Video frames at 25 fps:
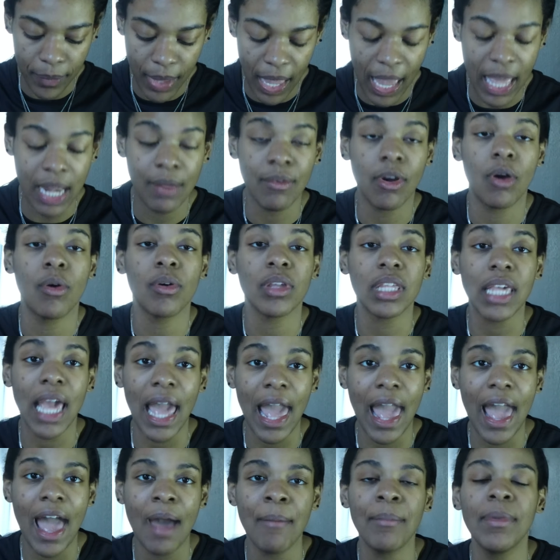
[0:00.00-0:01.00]
I ain't gonna
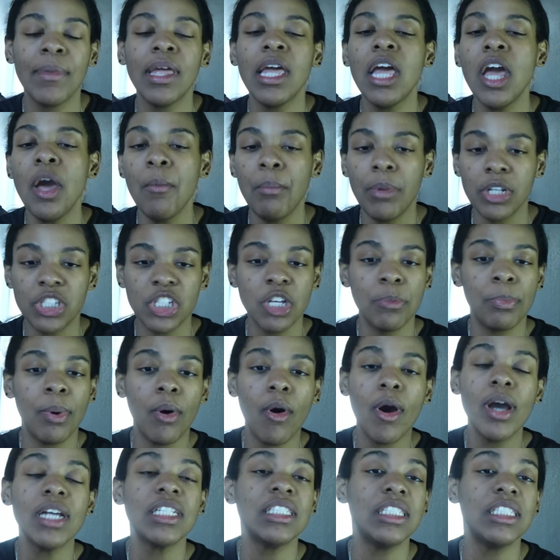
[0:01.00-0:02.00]
cap. But your
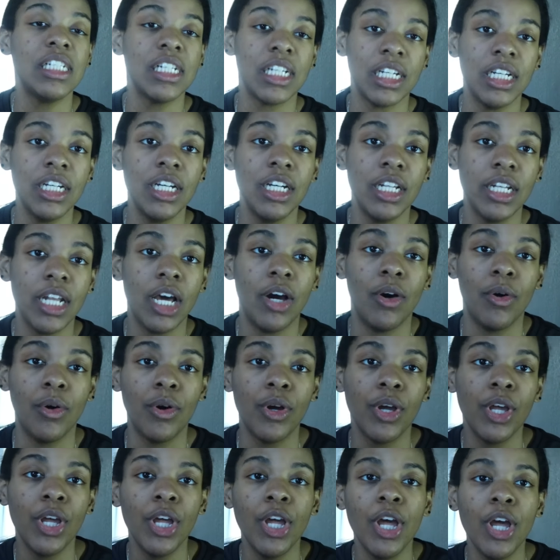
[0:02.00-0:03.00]
boys look good,
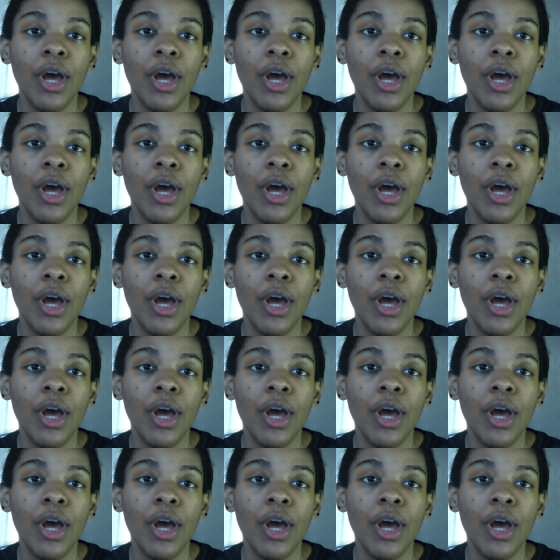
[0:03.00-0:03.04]
though.